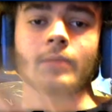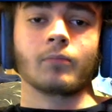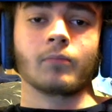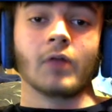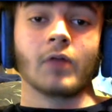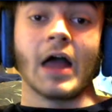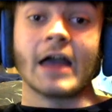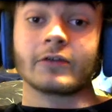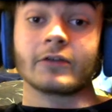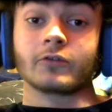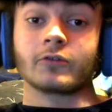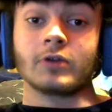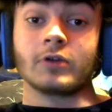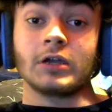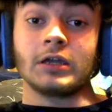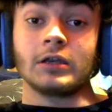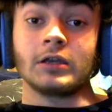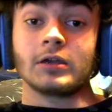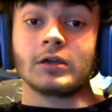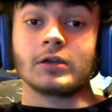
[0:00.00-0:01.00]
black
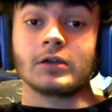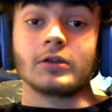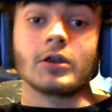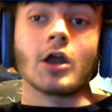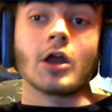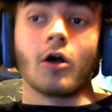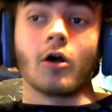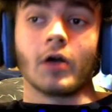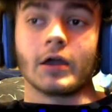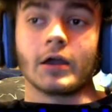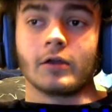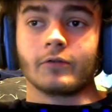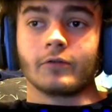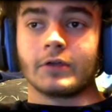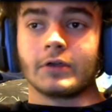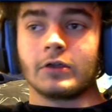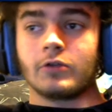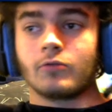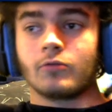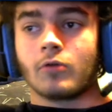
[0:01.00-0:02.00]
screen, no, I don't
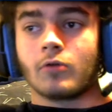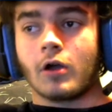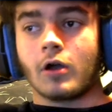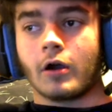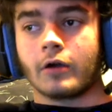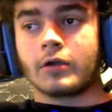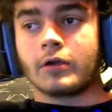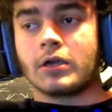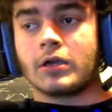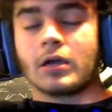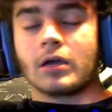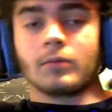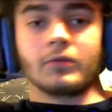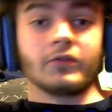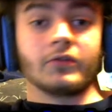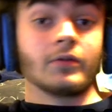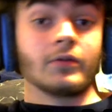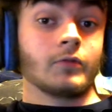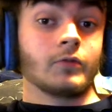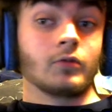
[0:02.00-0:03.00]
think you are. I mean,
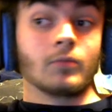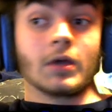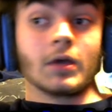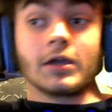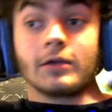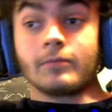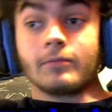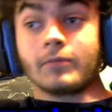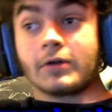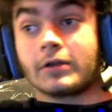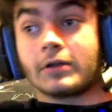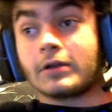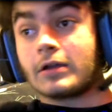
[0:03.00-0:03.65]
some of you might, but